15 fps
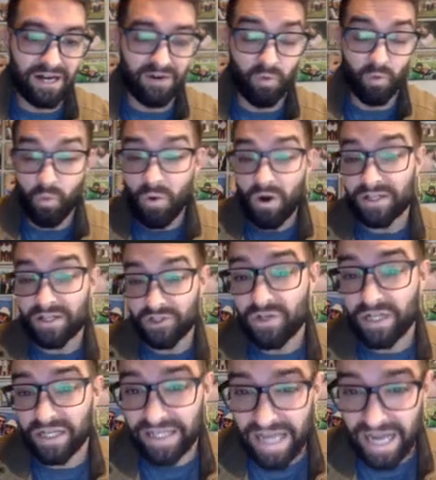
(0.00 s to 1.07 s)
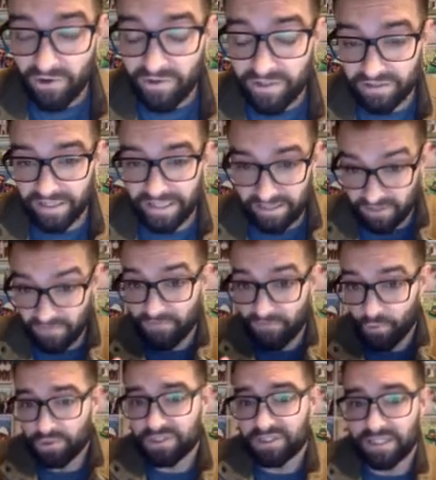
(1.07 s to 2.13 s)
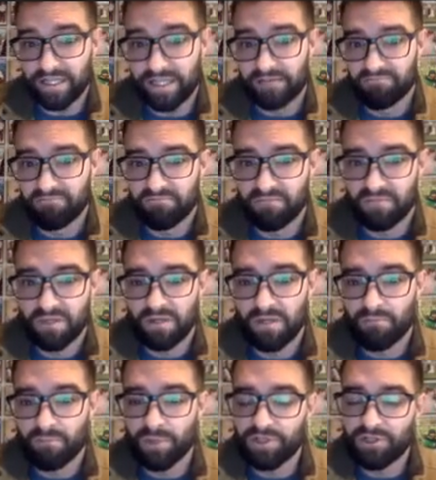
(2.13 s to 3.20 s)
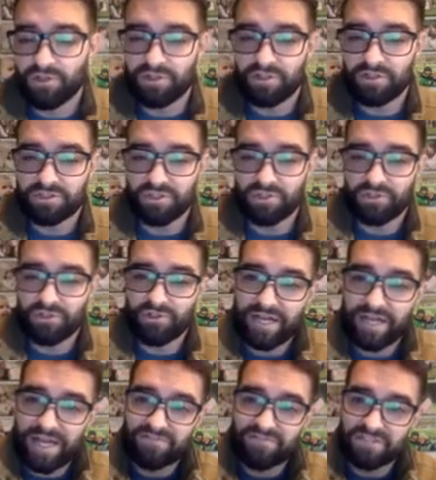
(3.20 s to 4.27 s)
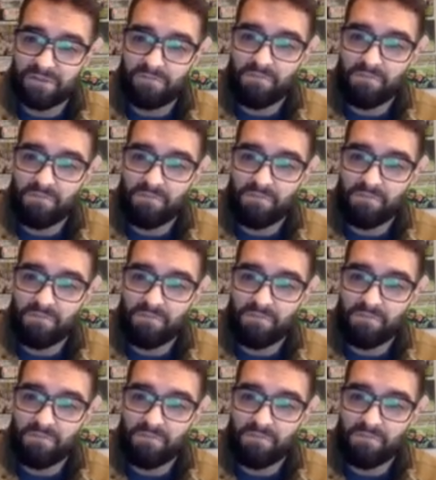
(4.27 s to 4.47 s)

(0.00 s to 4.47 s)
one, you can calculate the force to them, but you can have some